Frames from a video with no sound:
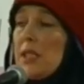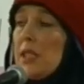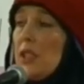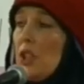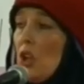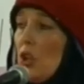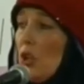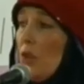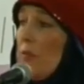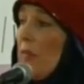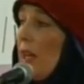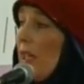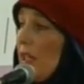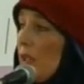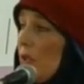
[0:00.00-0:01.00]
there was a knock
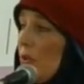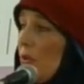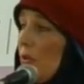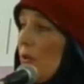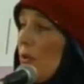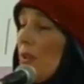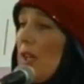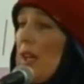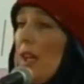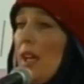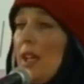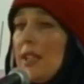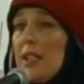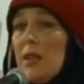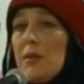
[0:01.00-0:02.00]
on my door,
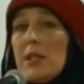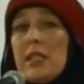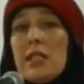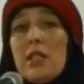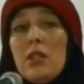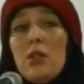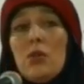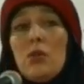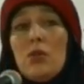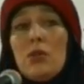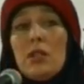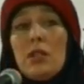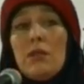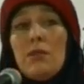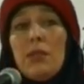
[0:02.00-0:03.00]
and I was
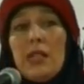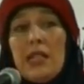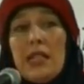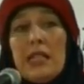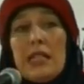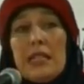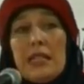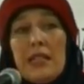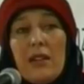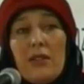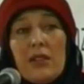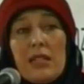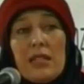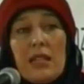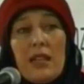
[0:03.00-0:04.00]
told, please,
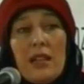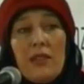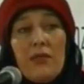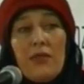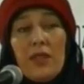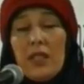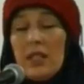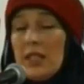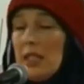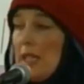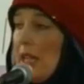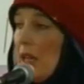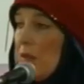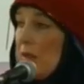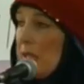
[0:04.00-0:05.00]
there is a
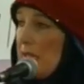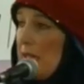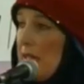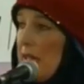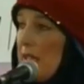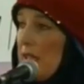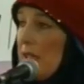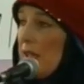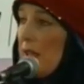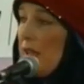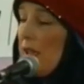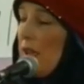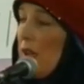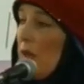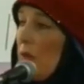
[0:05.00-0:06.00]
vehicle outside.
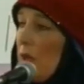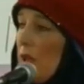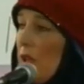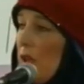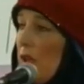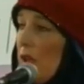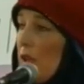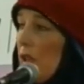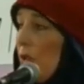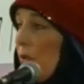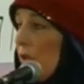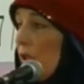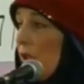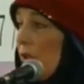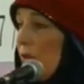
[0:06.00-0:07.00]
We are
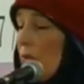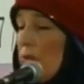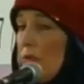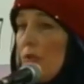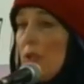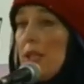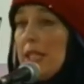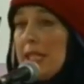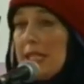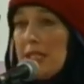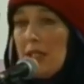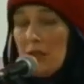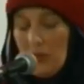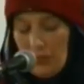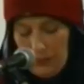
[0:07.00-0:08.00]
going to
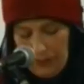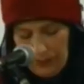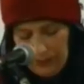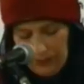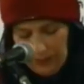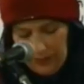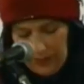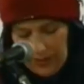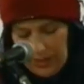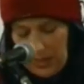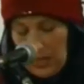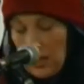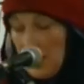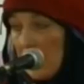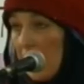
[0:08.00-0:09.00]
release you.
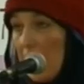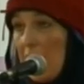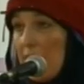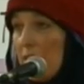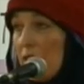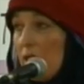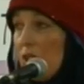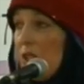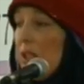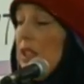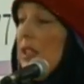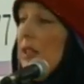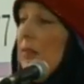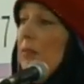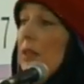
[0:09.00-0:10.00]
I
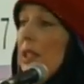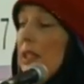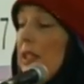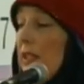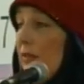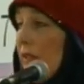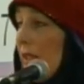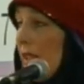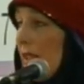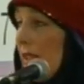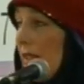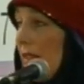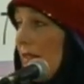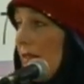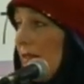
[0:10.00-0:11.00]
couldn't believe
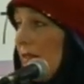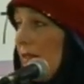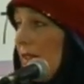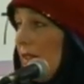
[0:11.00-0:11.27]
it.